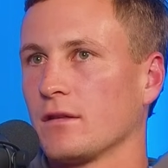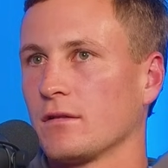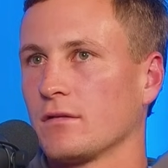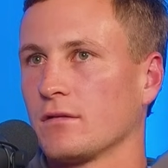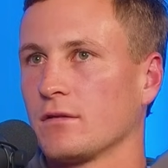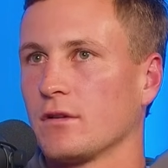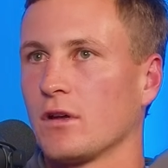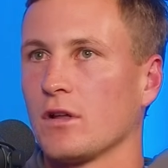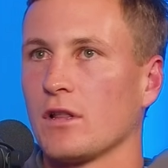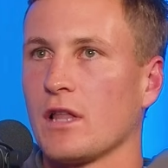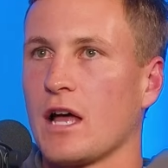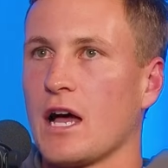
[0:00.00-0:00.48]

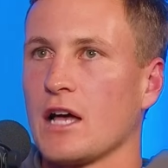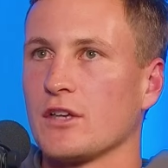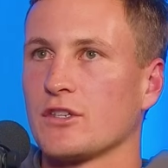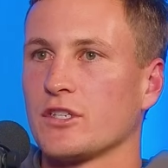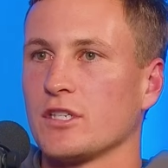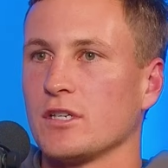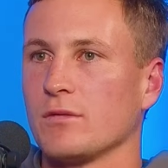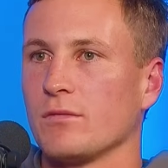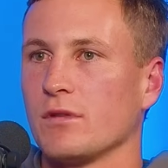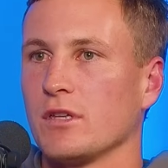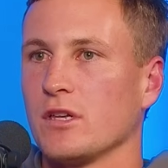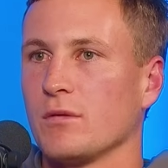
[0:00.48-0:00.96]
not
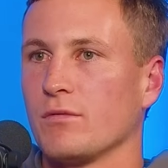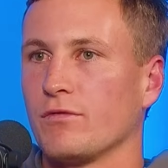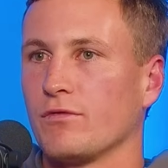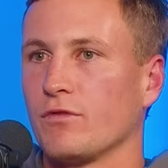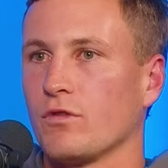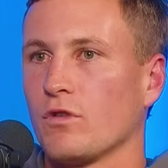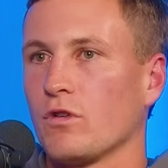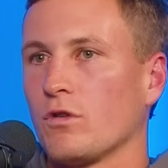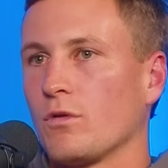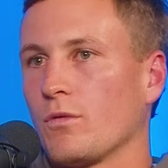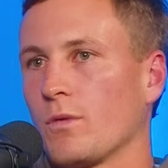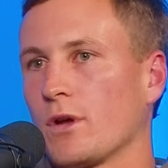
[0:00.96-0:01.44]
last year, but the year
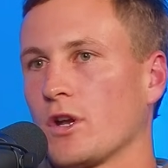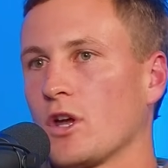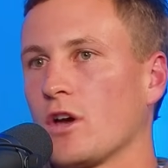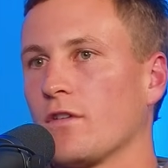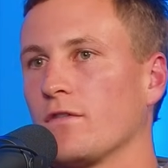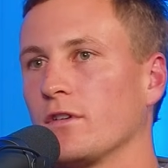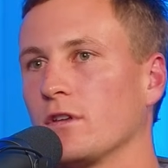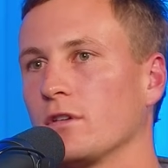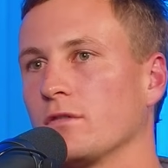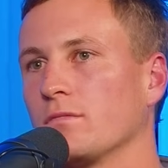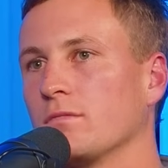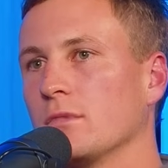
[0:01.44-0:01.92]
before, we went
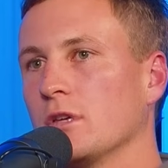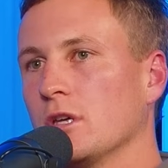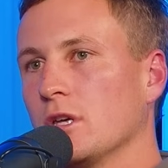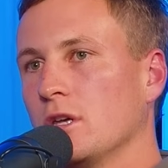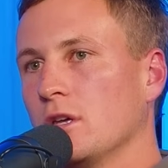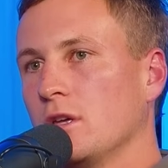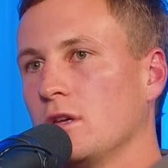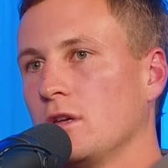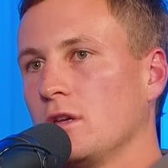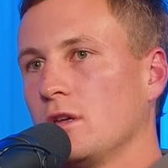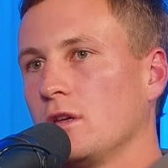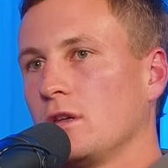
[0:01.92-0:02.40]
over to
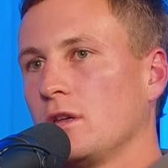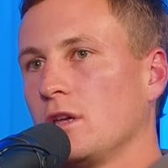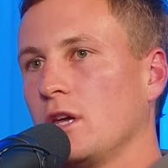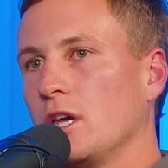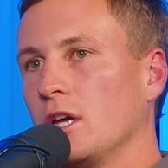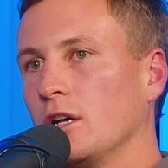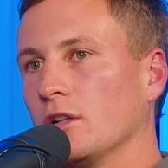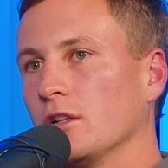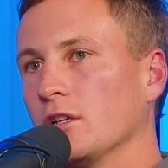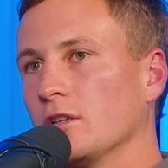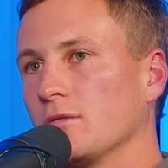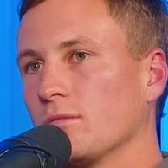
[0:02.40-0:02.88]

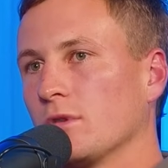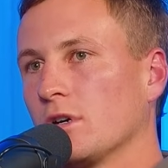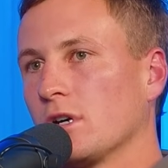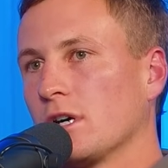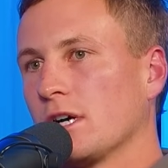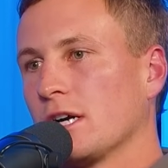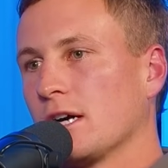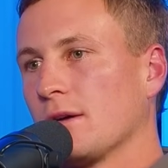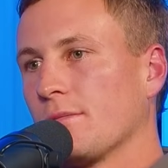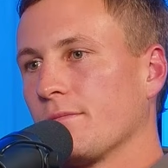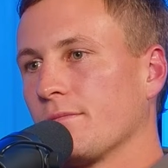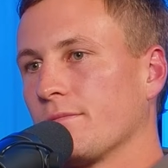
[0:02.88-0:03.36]
England.
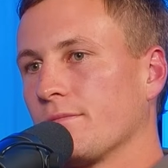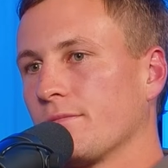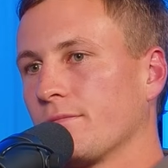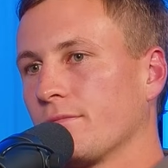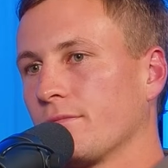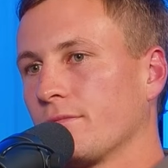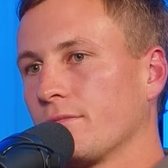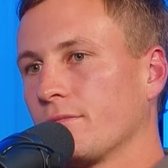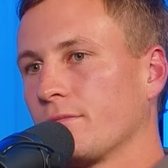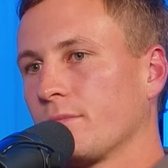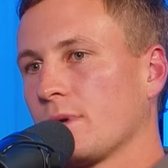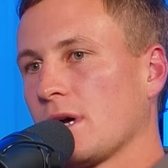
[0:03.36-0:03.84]
My
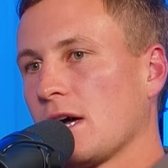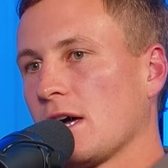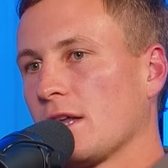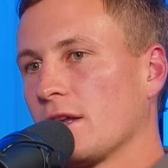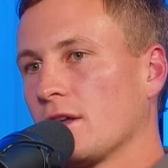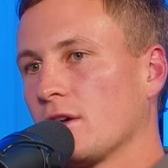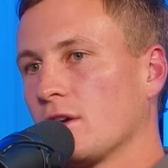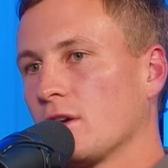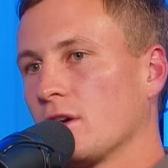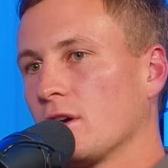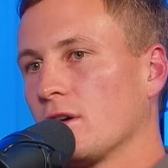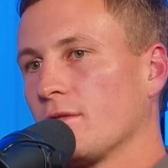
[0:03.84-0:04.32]

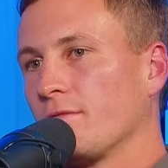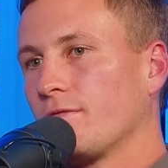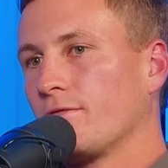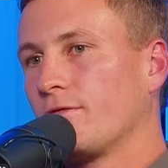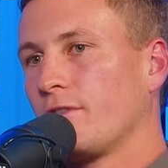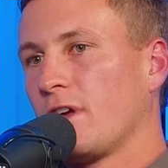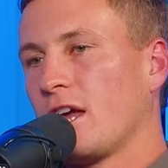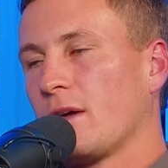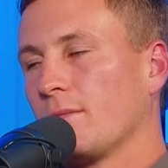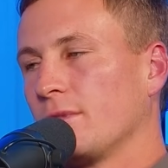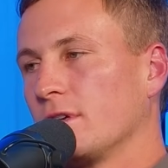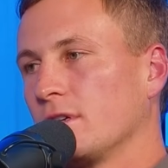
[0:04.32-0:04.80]
partner, her
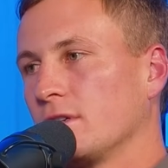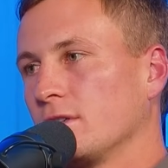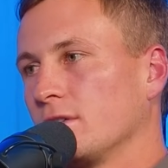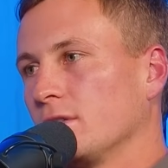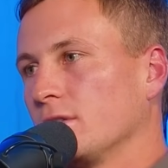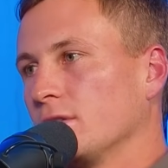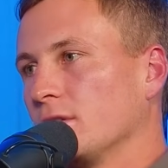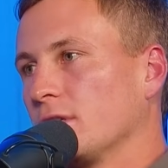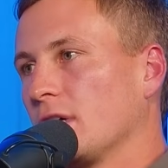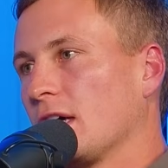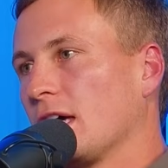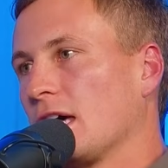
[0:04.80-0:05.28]
family,
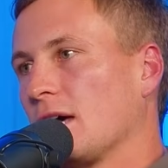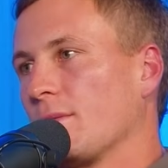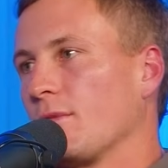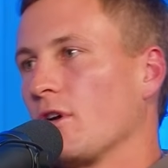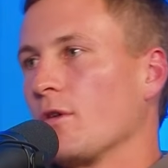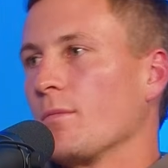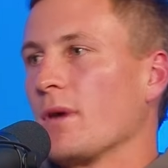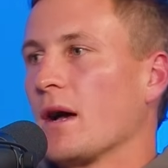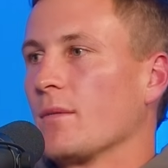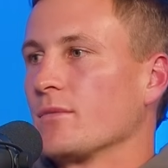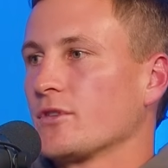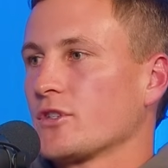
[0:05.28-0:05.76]

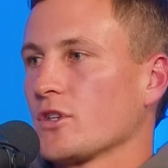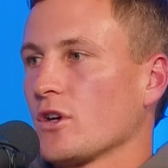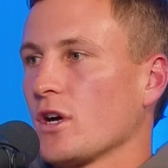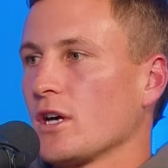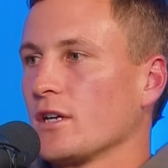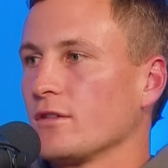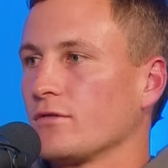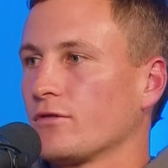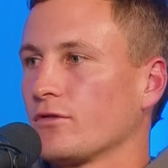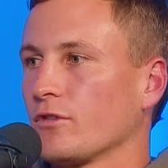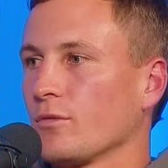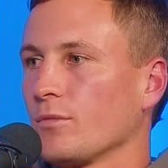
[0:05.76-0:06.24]
her mum's
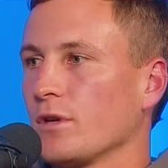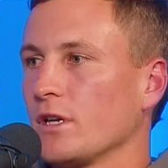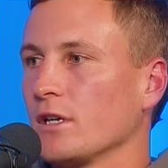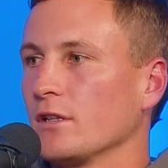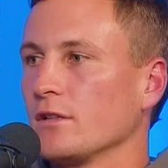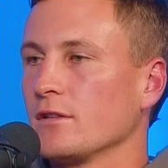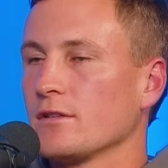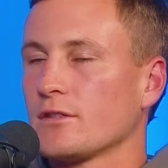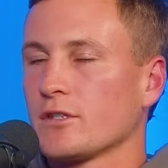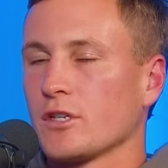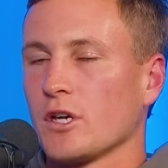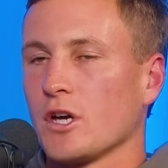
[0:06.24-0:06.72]
side is from
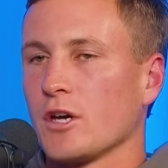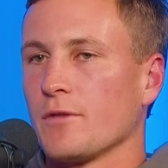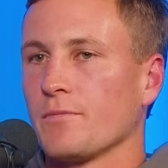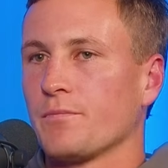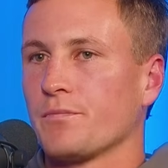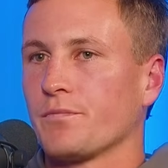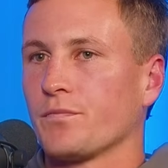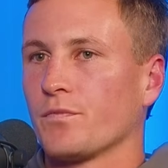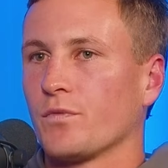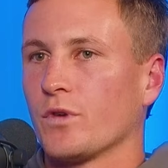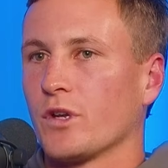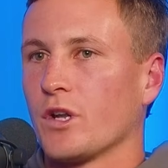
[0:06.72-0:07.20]
England, so
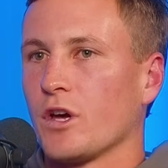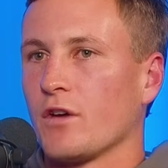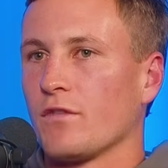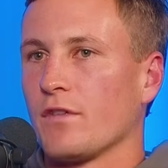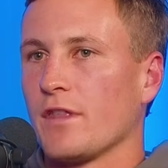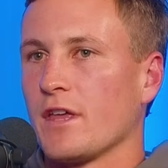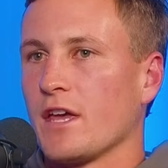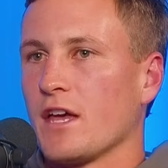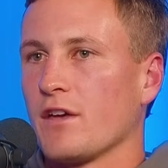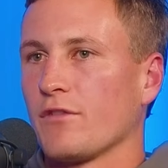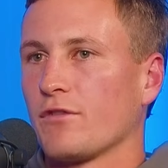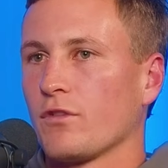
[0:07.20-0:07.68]
went over
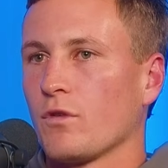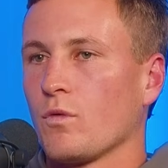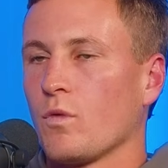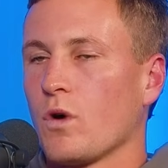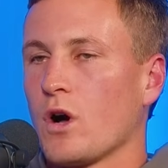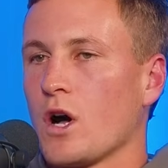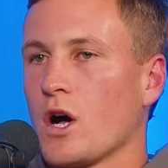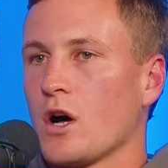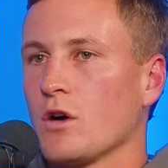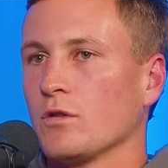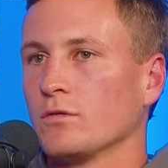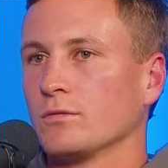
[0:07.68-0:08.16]
there for a
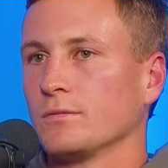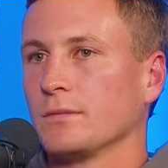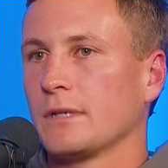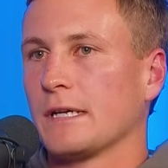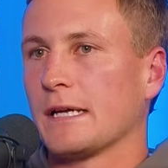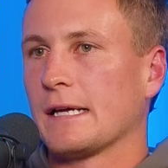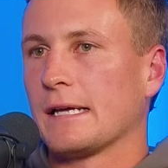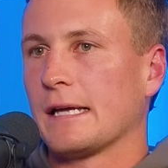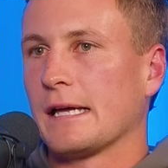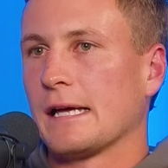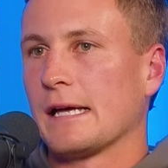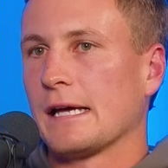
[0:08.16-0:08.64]
while.
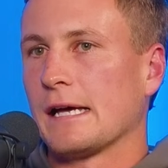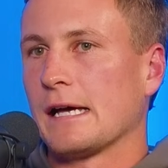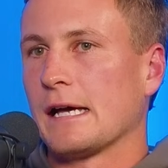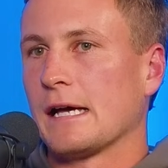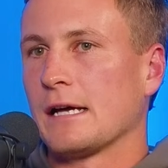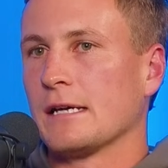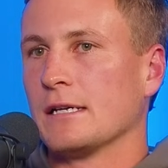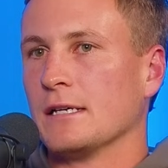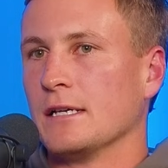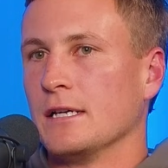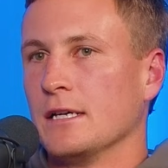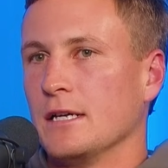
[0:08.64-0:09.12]

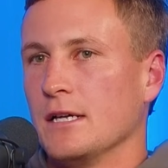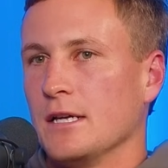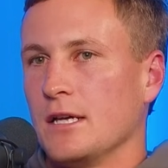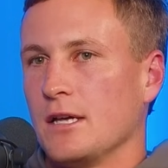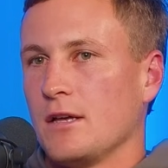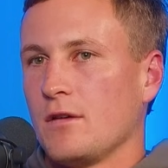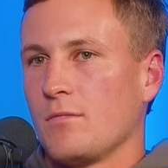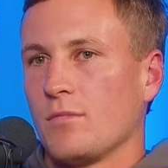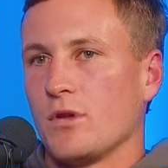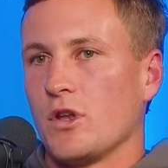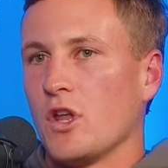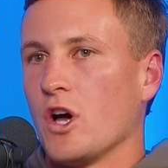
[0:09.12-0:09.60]
But
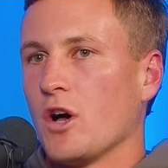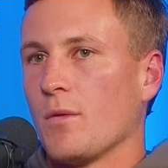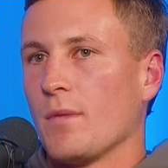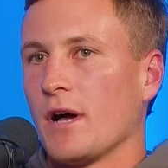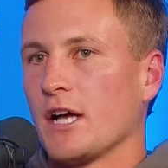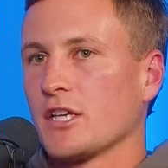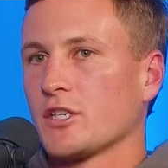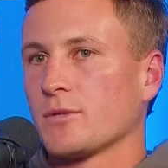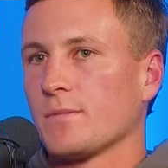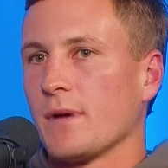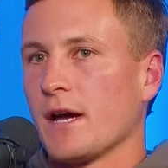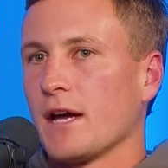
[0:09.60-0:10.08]
not
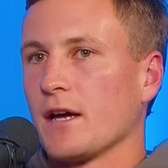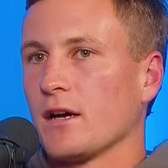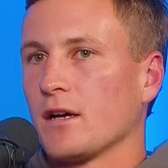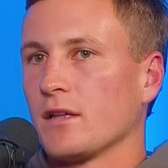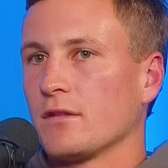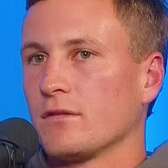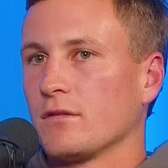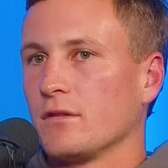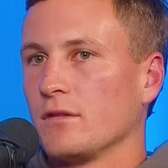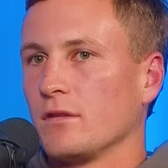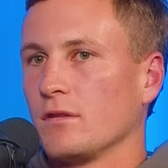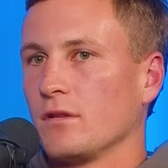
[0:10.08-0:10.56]
much, mate.
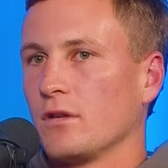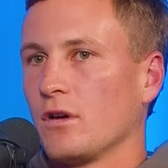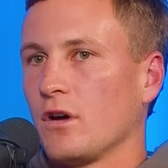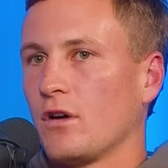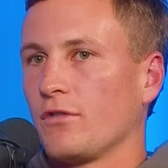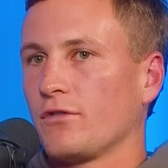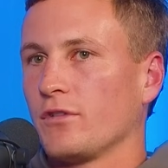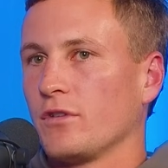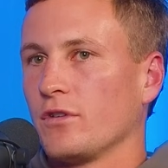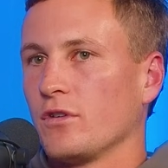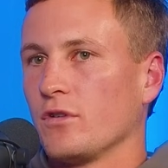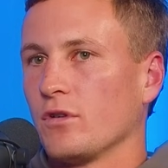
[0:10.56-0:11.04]
I
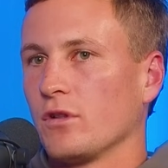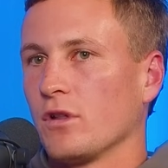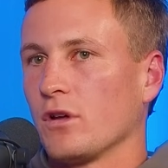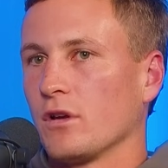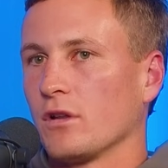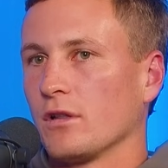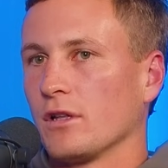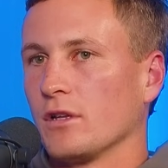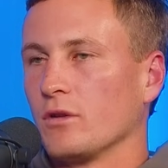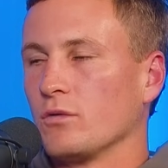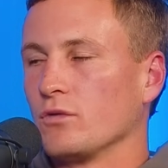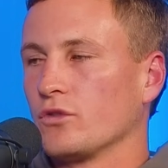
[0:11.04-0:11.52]
often do a lot
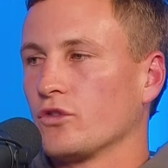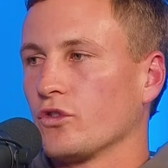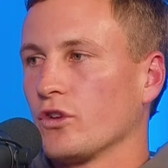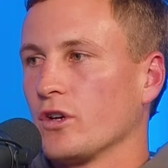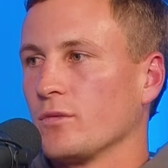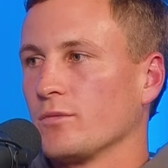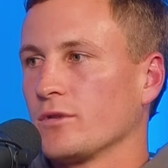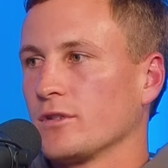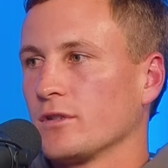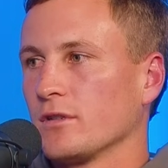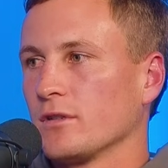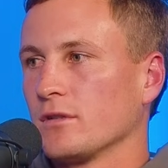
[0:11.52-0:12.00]
of little
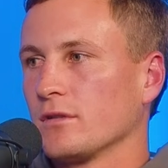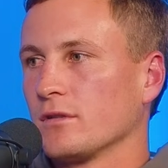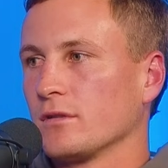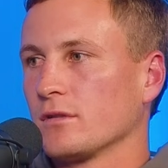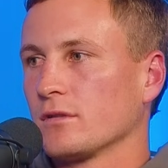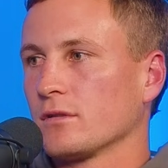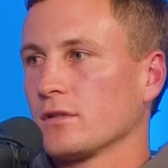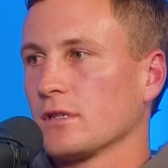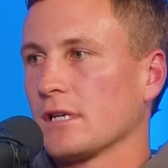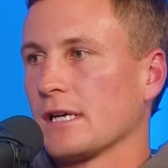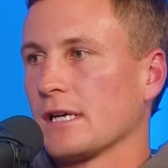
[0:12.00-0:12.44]
trips, and